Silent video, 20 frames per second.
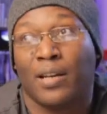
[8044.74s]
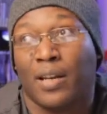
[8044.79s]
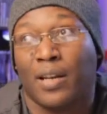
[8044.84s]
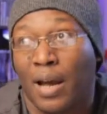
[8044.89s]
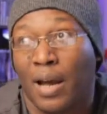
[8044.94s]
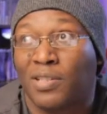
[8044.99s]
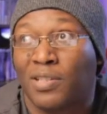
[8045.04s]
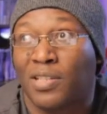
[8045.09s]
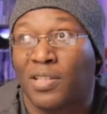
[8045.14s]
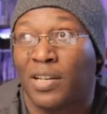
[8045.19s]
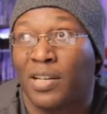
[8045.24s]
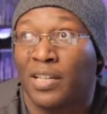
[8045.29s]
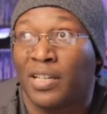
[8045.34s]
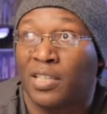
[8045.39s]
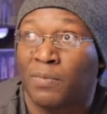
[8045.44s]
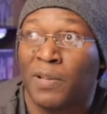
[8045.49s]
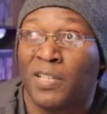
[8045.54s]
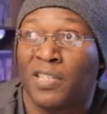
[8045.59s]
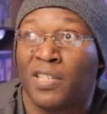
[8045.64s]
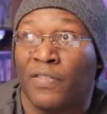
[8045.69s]
that was an
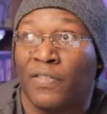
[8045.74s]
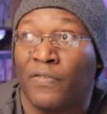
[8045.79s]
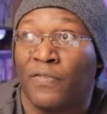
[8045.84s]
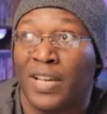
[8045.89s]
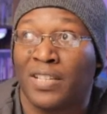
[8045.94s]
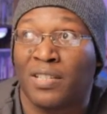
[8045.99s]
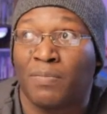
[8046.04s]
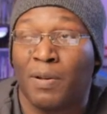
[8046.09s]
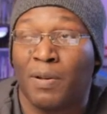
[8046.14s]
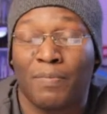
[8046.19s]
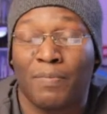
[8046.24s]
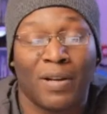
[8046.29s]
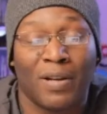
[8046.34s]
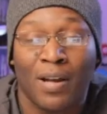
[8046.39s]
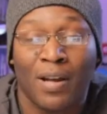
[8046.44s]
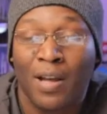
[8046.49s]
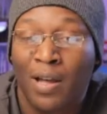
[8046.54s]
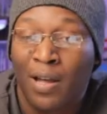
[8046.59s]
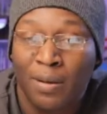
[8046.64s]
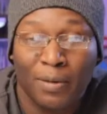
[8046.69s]
expensive investment, but
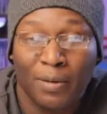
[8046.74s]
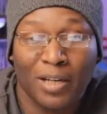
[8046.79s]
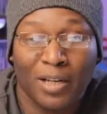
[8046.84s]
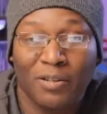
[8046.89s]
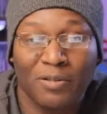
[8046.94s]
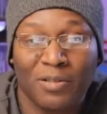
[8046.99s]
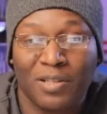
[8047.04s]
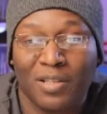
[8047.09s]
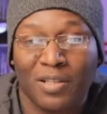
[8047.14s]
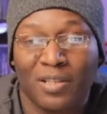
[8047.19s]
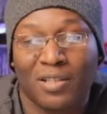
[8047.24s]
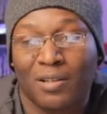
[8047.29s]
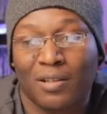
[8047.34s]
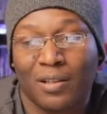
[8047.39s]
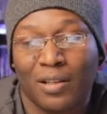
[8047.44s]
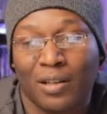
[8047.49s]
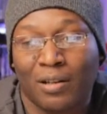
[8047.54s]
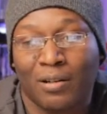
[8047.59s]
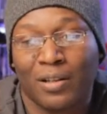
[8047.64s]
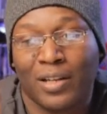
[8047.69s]
I'm going to use this on
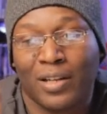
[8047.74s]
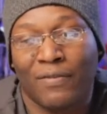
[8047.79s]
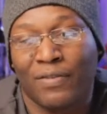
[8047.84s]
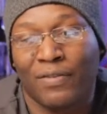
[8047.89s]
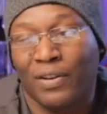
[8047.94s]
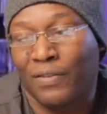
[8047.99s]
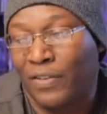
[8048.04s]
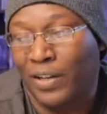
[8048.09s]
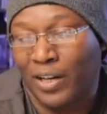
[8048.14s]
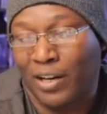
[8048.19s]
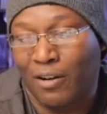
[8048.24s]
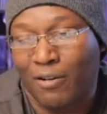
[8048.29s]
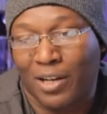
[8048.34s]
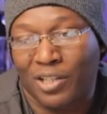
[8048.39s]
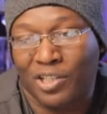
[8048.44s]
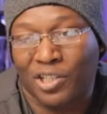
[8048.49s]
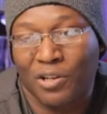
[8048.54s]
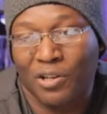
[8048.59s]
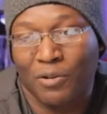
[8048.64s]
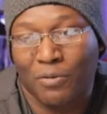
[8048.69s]
literally every video I
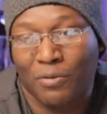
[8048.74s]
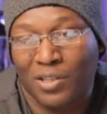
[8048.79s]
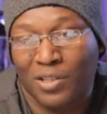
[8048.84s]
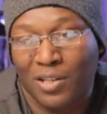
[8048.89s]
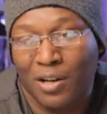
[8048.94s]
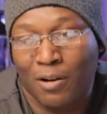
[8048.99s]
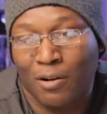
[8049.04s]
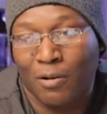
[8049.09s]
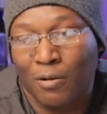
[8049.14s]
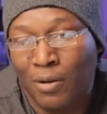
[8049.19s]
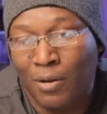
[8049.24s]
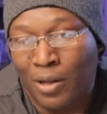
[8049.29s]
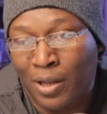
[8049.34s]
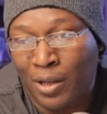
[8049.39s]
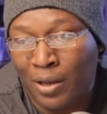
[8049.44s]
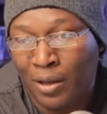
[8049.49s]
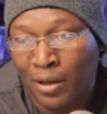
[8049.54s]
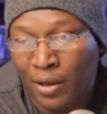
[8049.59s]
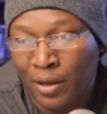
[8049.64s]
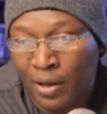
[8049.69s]
shoot. So,
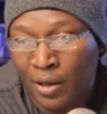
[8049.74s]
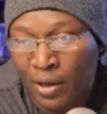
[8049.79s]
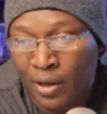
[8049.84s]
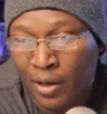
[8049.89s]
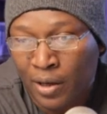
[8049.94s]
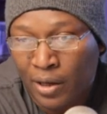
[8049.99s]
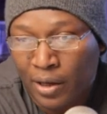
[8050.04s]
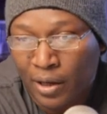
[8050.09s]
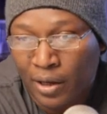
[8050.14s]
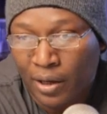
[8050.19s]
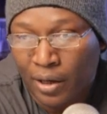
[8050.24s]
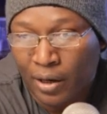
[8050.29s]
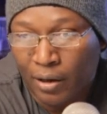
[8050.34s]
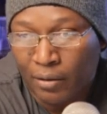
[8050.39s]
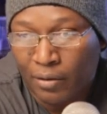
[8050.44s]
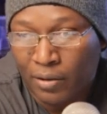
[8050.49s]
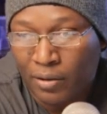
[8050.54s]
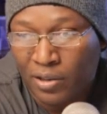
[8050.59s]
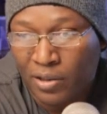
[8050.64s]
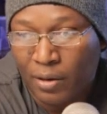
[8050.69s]
you
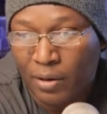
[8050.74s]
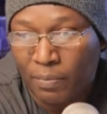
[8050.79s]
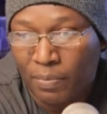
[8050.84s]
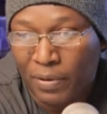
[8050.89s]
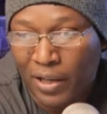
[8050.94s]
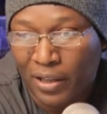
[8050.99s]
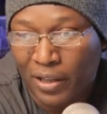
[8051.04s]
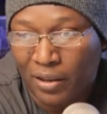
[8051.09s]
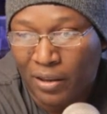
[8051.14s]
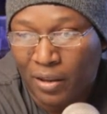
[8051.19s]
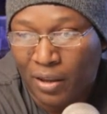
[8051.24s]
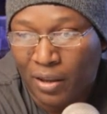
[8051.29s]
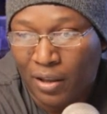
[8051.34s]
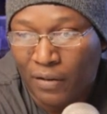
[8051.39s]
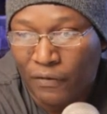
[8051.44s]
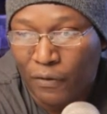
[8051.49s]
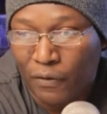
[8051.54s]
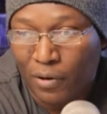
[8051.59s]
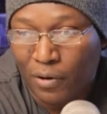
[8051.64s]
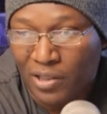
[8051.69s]
know, so he played the
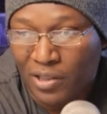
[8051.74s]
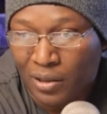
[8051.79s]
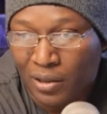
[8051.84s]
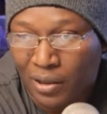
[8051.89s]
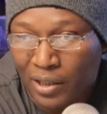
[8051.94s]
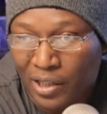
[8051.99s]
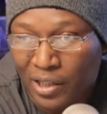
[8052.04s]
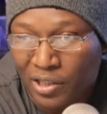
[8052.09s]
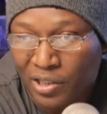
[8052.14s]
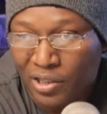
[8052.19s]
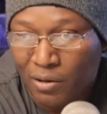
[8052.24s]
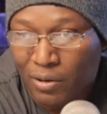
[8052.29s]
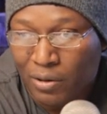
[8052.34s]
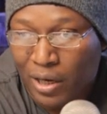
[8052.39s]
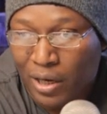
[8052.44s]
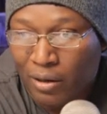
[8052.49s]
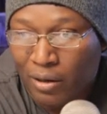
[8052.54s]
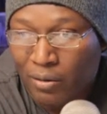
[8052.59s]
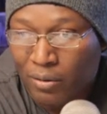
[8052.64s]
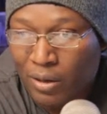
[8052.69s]
force unleashed.
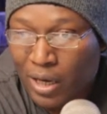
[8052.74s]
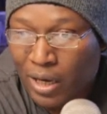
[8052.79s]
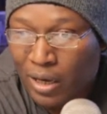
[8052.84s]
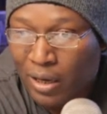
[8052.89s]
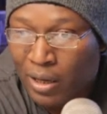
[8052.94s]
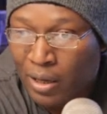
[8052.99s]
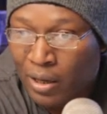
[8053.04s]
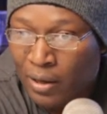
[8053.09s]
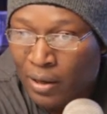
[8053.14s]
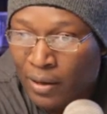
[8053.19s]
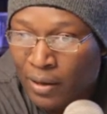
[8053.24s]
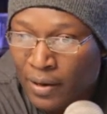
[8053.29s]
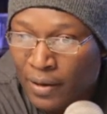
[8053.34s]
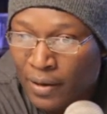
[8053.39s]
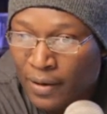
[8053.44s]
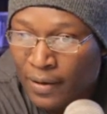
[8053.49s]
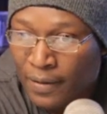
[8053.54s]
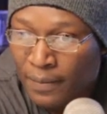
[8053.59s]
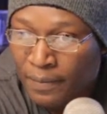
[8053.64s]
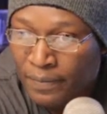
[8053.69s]
Okay. Okay.
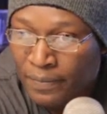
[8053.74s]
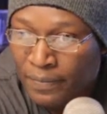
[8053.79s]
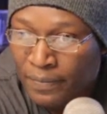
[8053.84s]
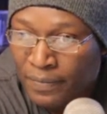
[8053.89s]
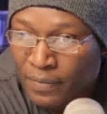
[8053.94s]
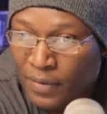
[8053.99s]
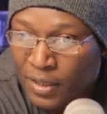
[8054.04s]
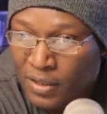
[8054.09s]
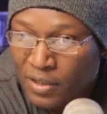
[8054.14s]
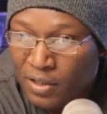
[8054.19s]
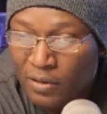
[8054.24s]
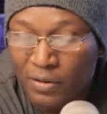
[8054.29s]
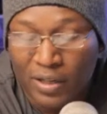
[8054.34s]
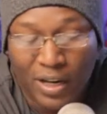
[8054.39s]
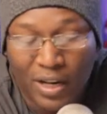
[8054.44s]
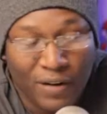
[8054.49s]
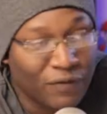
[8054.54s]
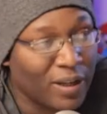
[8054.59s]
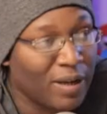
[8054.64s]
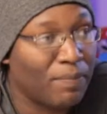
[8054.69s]
So
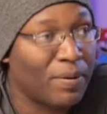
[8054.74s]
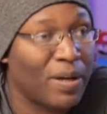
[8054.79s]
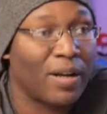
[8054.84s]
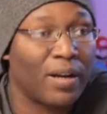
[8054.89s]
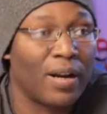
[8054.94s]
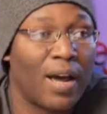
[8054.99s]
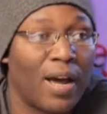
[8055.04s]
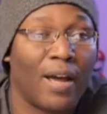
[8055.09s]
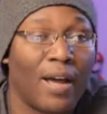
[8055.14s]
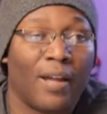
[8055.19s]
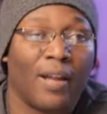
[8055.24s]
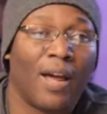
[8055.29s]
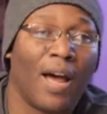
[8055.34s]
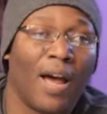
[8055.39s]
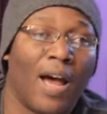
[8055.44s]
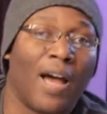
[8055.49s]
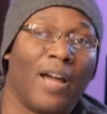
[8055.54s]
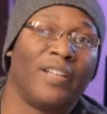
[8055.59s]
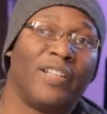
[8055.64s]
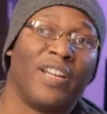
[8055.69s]
definitely, but I,
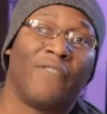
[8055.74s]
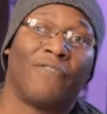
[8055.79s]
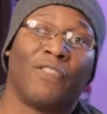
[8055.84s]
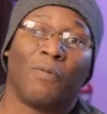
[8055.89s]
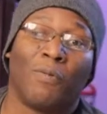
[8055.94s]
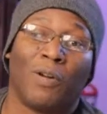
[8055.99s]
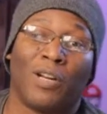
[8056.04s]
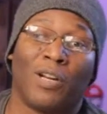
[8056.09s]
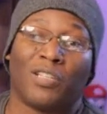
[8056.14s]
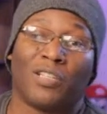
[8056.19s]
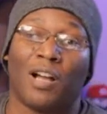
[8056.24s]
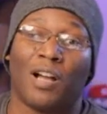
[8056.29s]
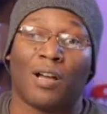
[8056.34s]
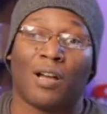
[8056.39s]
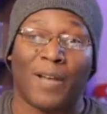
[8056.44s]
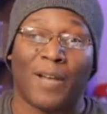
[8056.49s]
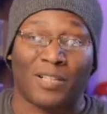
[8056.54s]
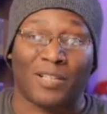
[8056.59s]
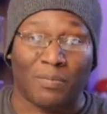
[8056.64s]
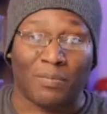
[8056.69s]
I definitely want to talk
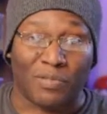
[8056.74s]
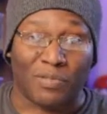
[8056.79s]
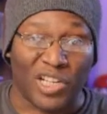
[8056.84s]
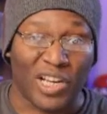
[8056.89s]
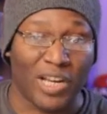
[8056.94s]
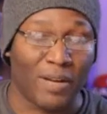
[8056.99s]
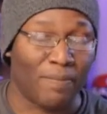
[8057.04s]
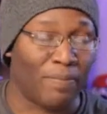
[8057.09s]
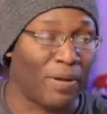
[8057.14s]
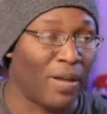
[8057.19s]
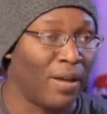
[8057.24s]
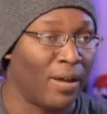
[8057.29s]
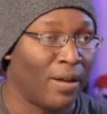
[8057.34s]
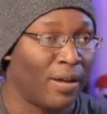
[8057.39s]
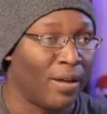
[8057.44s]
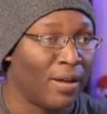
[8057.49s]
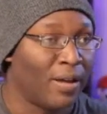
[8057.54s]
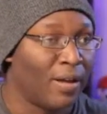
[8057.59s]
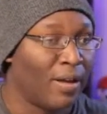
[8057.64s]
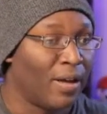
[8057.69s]
about some cheap
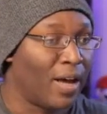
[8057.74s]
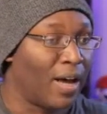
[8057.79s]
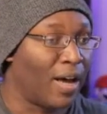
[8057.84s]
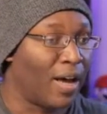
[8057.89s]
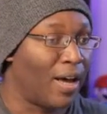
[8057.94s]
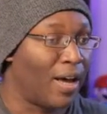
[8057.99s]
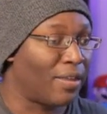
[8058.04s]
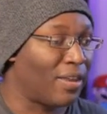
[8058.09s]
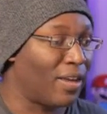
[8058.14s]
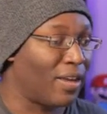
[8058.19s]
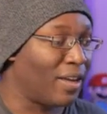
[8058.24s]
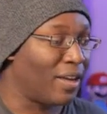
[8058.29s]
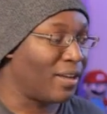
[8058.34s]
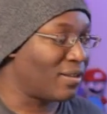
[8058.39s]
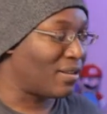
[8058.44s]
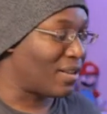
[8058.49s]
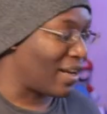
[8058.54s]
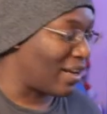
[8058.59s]
uh, things. Like